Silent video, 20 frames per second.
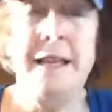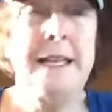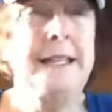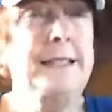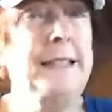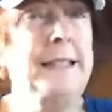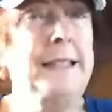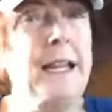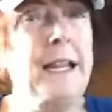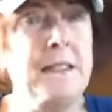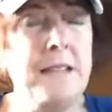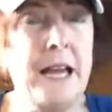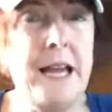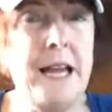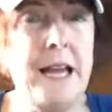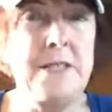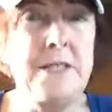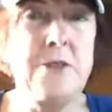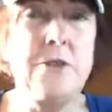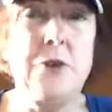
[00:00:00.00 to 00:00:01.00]

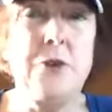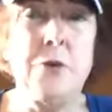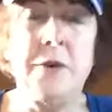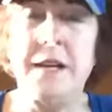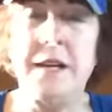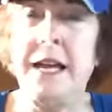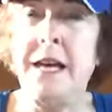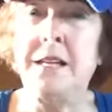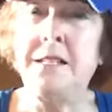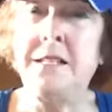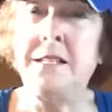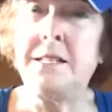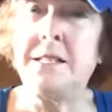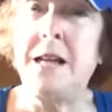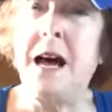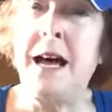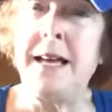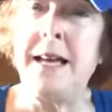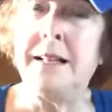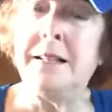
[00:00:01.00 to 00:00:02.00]
neckties are going out of
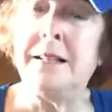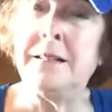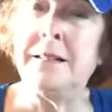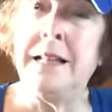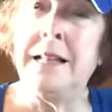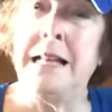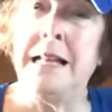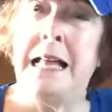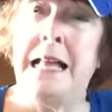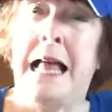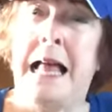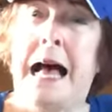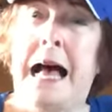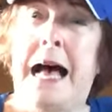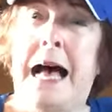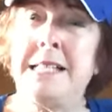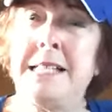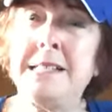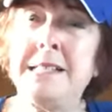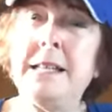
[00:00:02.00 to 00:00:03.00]
style.
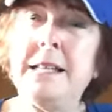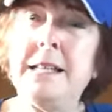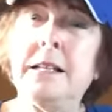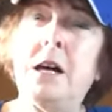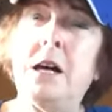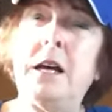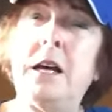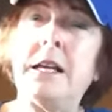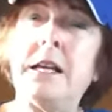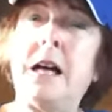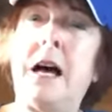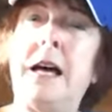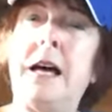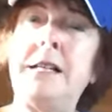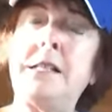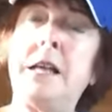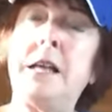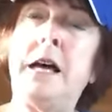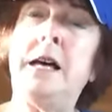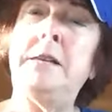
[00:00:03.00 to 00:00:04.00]
I see a lot of guys
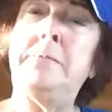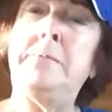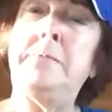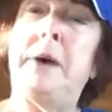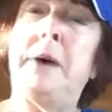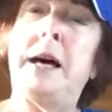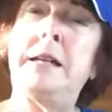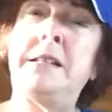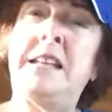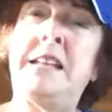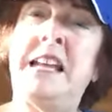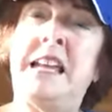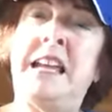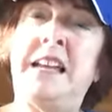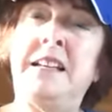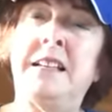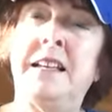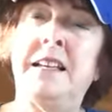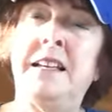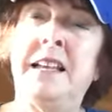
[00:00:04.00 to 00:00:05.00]

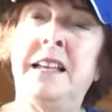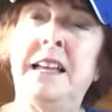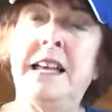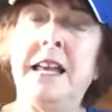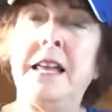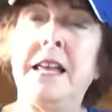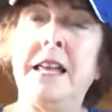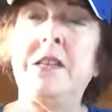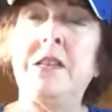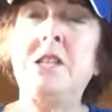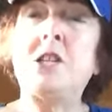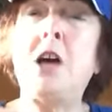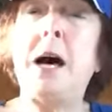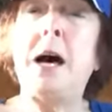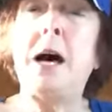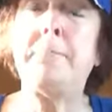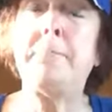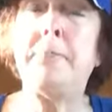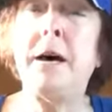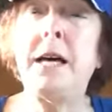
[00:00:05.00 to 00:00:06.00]
unbuttoning the
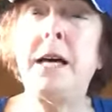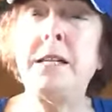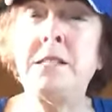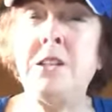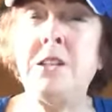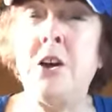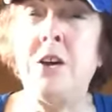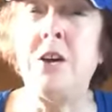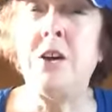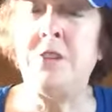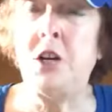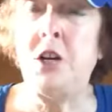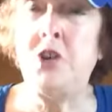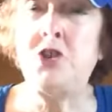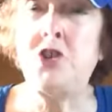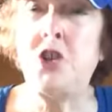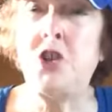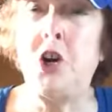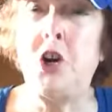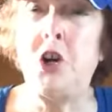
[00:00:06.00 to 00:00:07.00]
top button on their
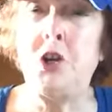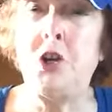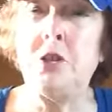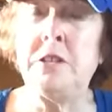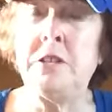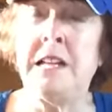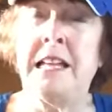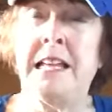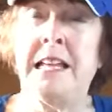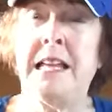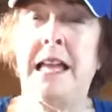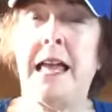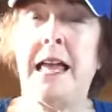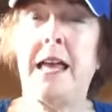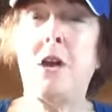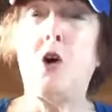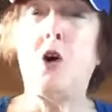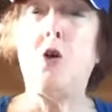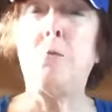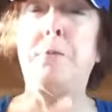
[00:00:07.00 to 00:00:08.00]
shirt,
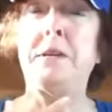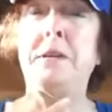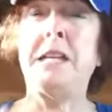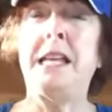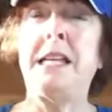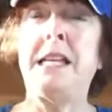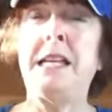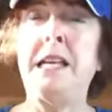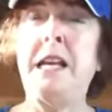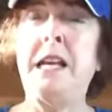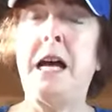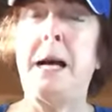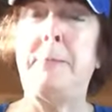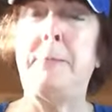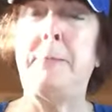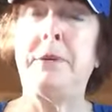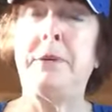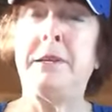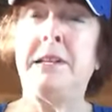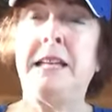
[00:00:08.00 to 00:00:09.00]
opening it up,
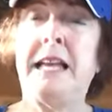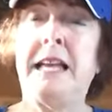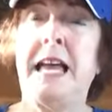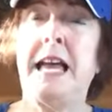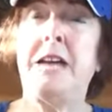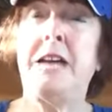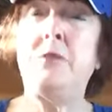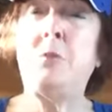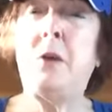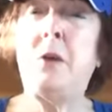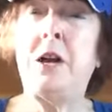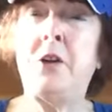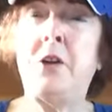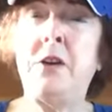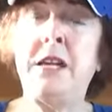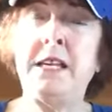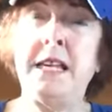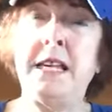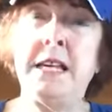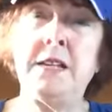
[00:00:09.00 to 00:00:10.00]
and
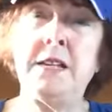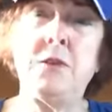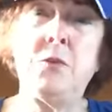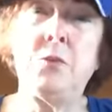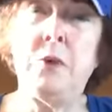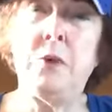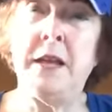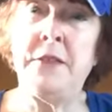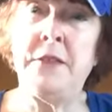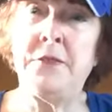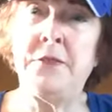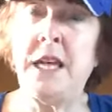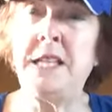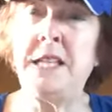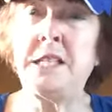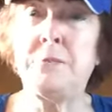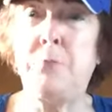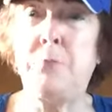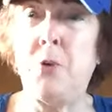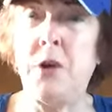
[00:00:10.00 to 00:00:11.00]
wearing it with a
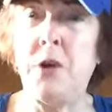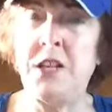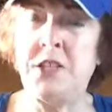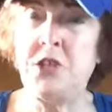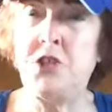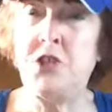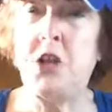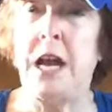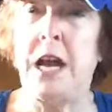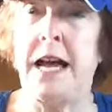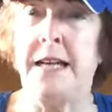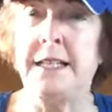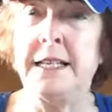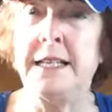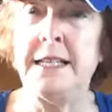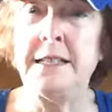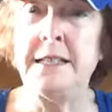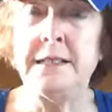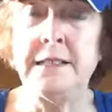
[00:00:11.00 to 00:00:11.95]
sports jacket